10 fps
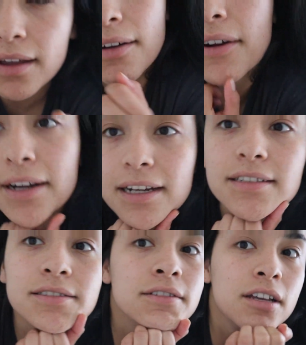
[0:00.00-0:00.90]
Alright
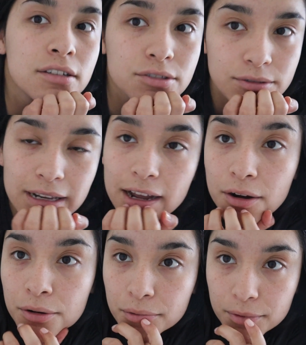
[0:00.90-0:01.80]
guys, so
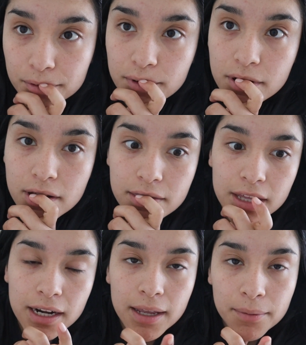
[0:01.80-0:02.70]
now
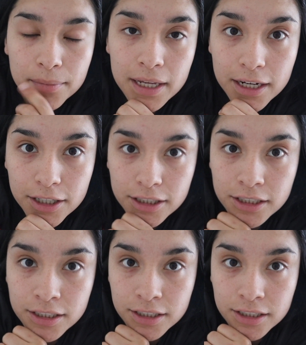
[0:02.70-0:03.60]
that I'm here,
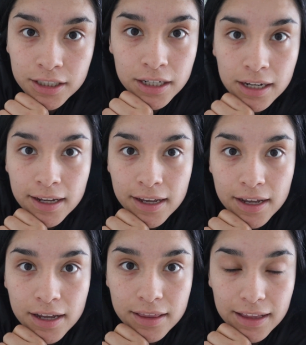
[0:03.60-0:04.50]

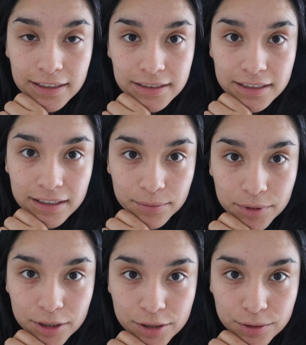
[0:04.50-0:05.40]
next thing I'm
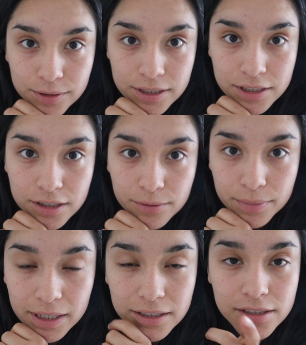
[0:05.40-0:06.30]
gonna do is
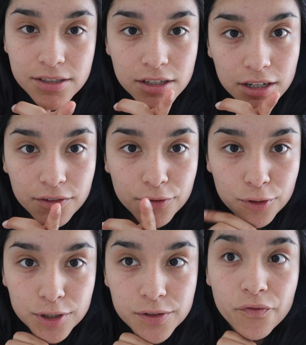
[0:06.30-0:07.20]
begin to study
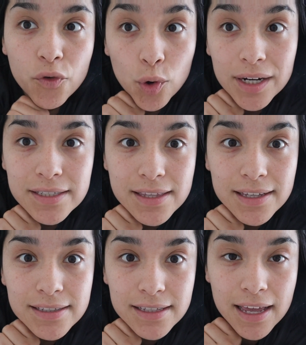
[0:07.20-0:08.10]
for some forex
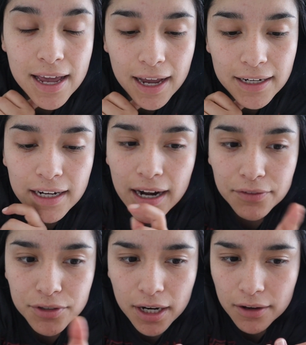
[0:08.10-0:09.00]
things and then
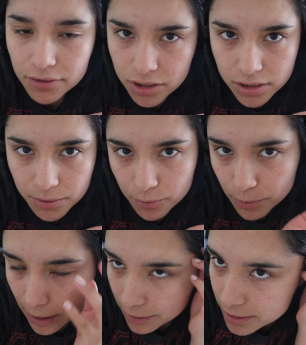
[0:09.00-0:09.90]
after I have just some
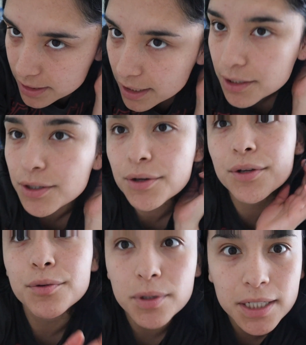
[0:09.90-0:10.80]
errands that you know
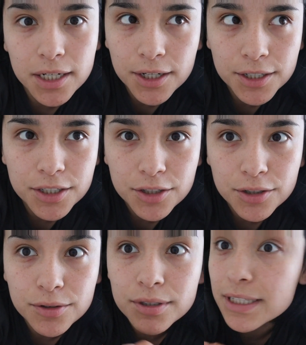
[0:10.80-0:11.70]
you run on
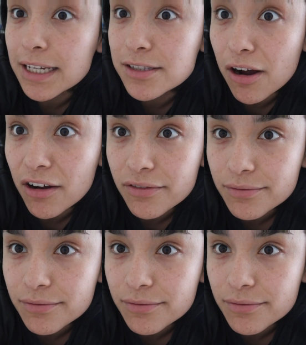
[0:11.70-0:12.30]
your days off